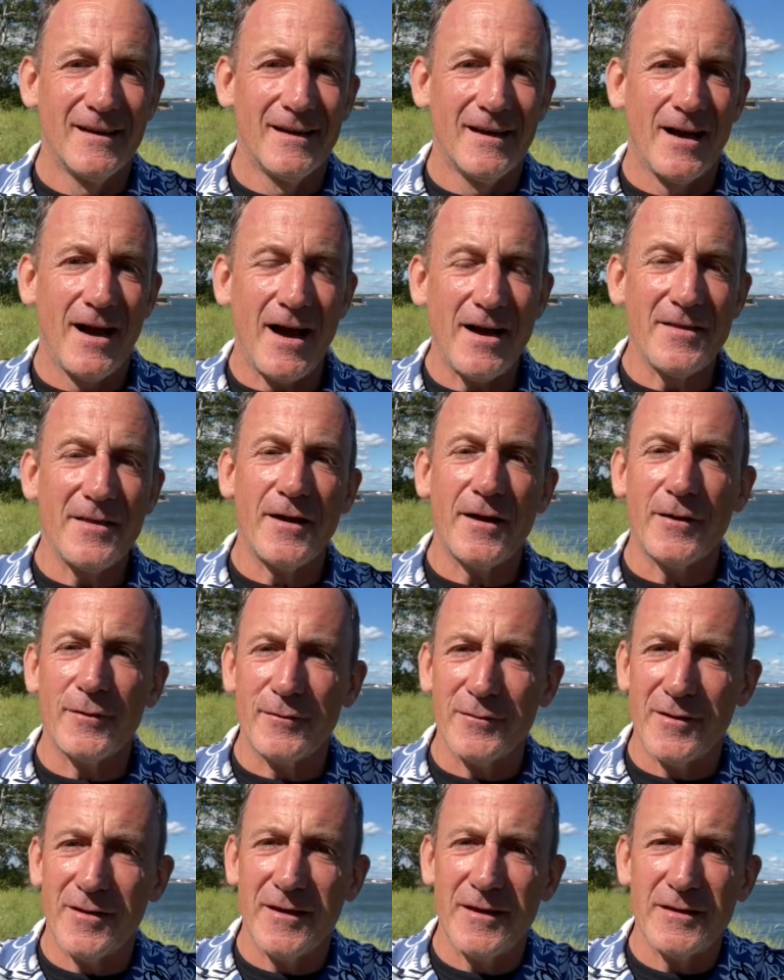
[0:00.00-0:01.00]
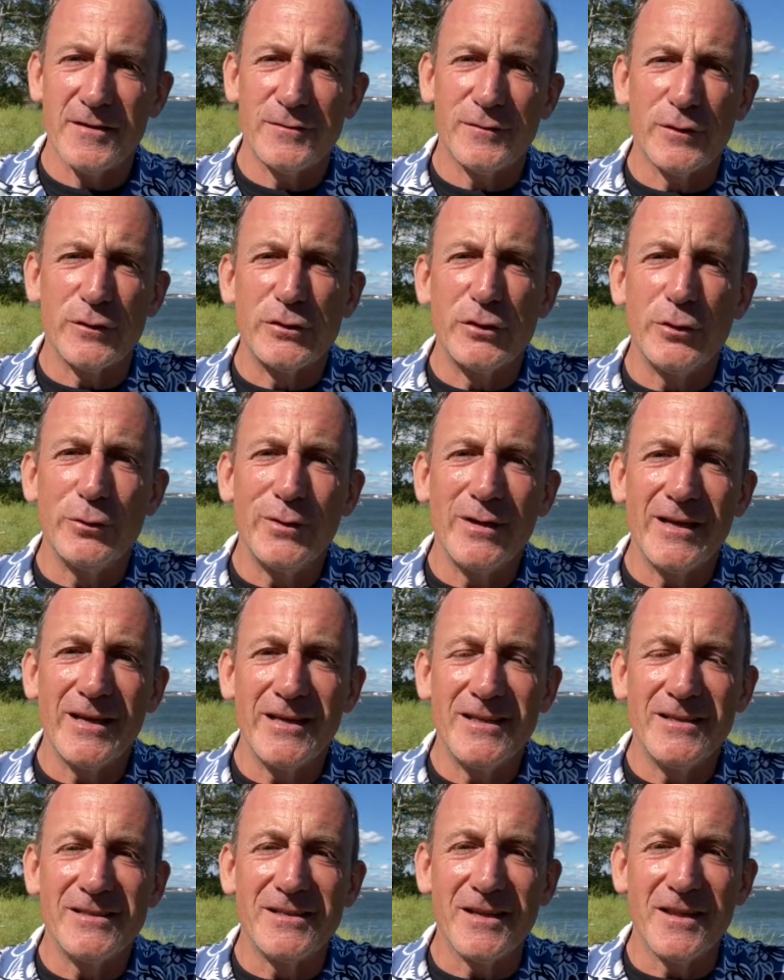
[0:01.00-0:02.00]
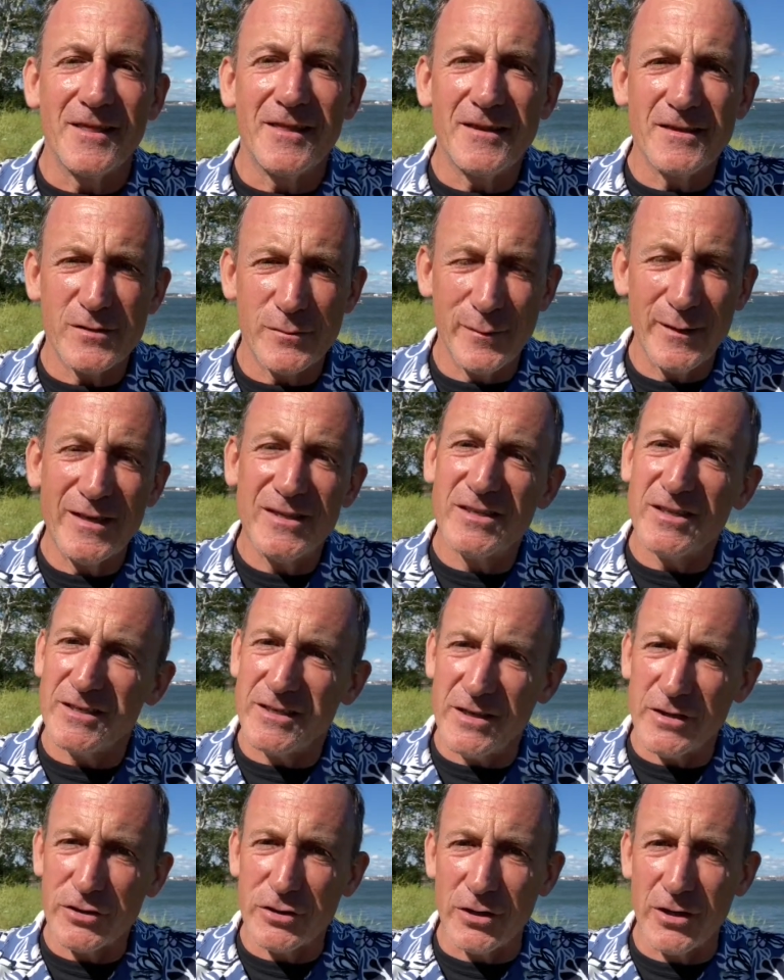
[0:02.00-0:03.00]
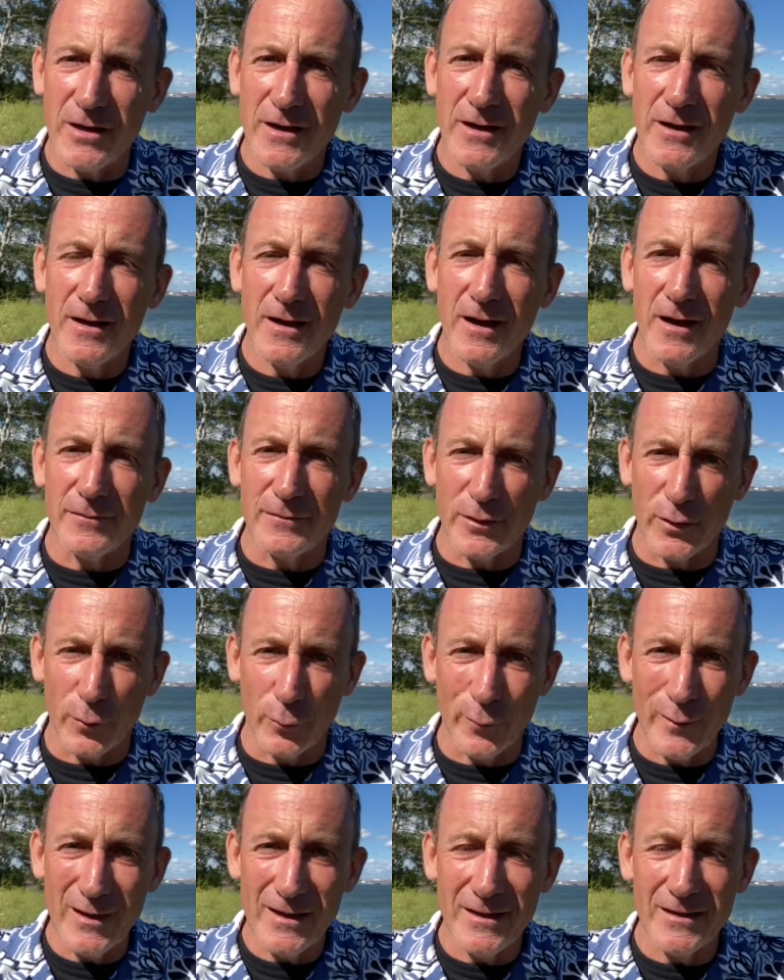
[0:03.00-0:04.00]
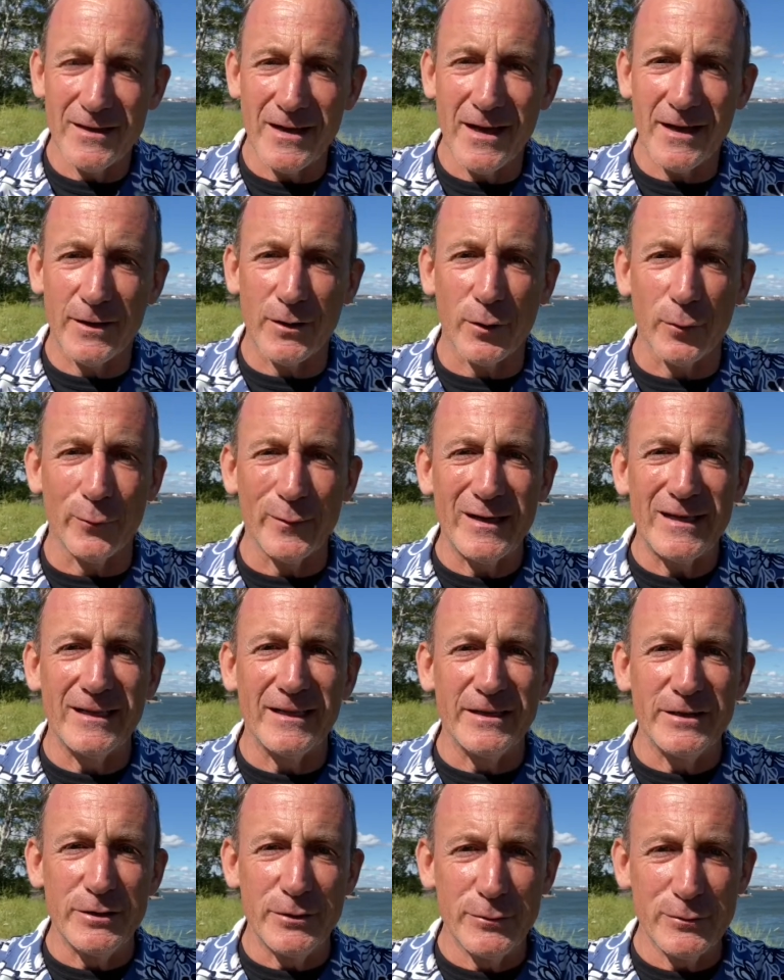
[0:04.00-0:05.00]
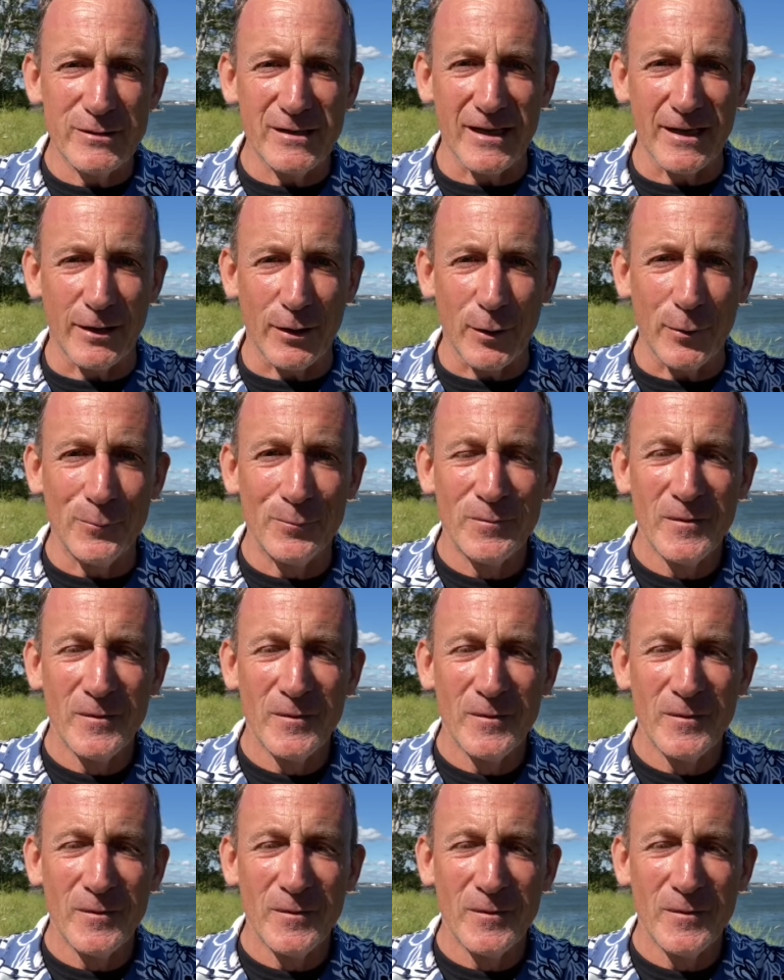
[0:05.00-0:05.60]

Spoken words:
Hi there, and thanks for tuning in to this week's edition of your Wheel and Anchor weekly newsletter.